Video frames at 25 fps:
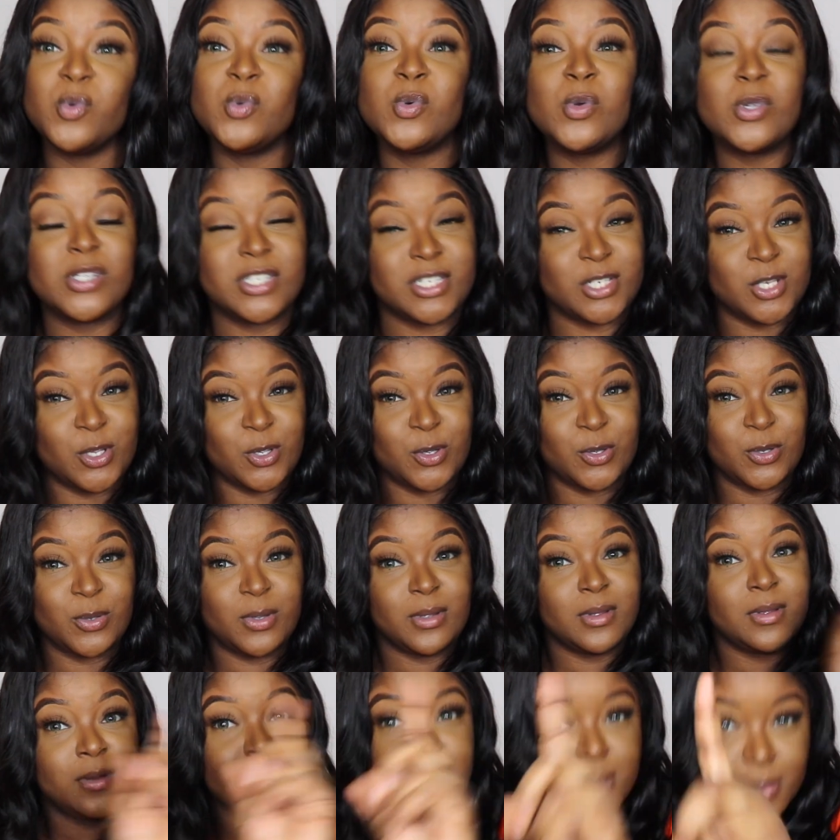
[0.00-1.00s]
also
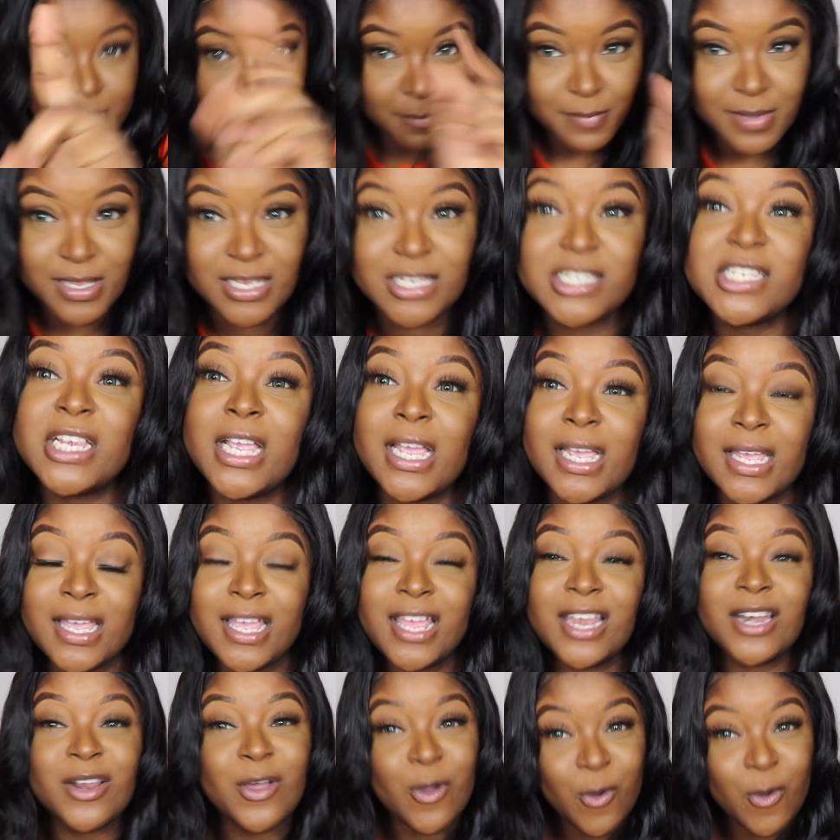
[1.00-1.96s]
be checking,